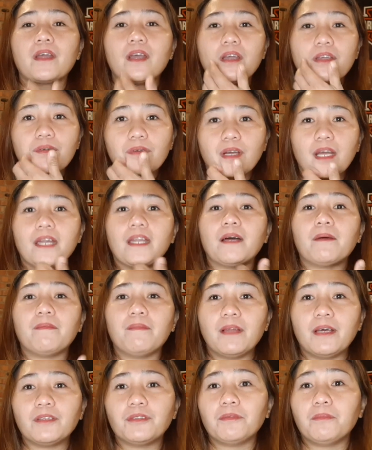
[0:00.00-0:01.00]
you can
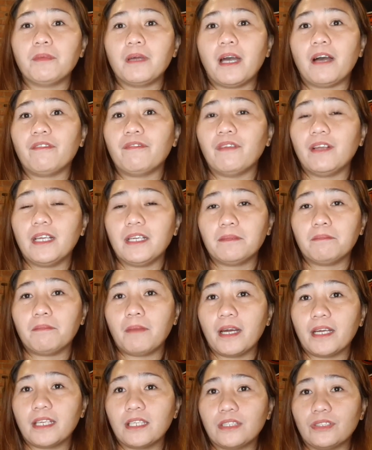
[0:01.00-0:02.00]
apply to be affiliate
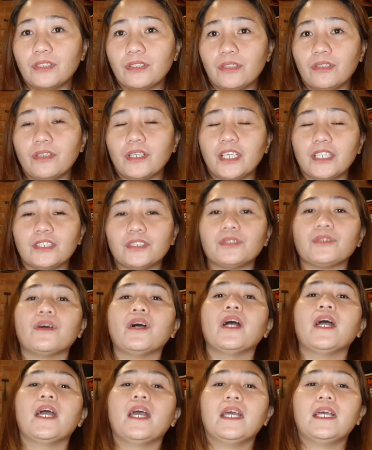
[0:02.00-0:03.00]
marketer. Okay, so
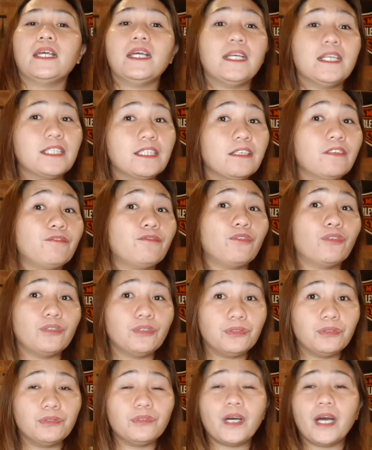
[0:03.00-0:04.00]
easy for
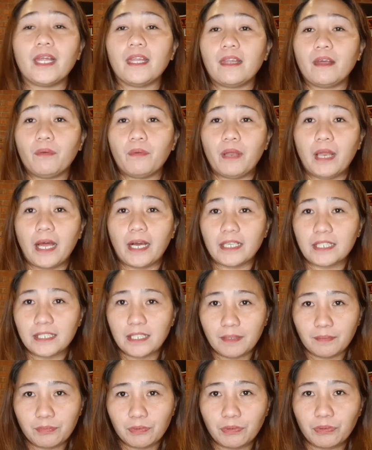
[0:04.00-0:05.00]
you and they will
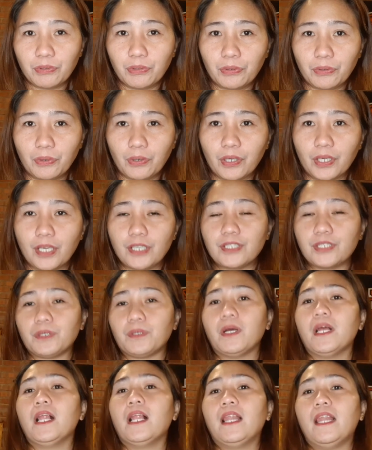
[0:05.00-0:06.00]
accept to you. Okay,
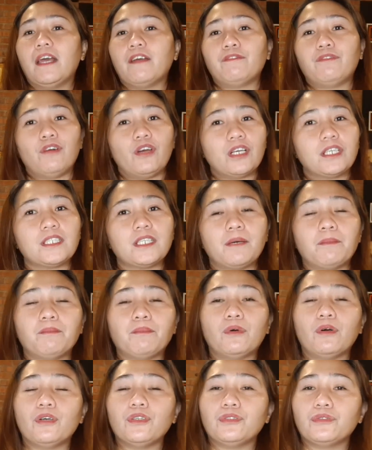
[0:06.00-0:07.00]
so like for
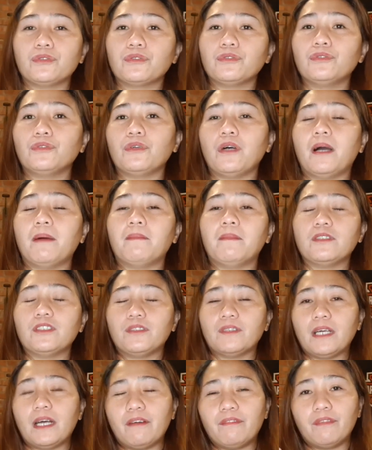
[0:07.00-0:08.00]
example, you do
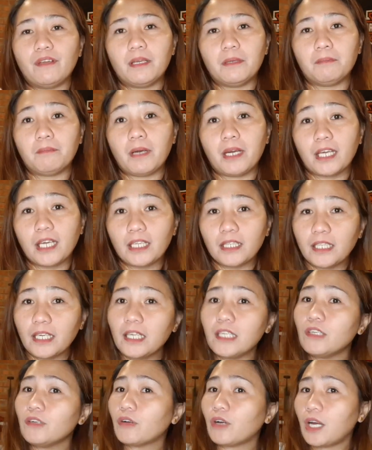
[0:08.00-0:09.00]
affiliate
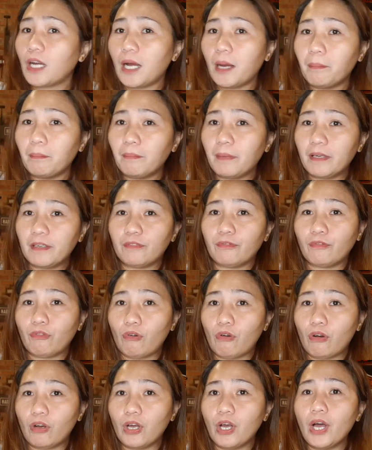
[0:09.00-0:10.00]
marketing, you can apply
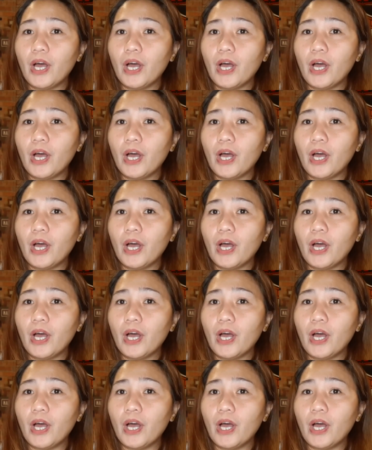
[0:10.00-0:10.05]
for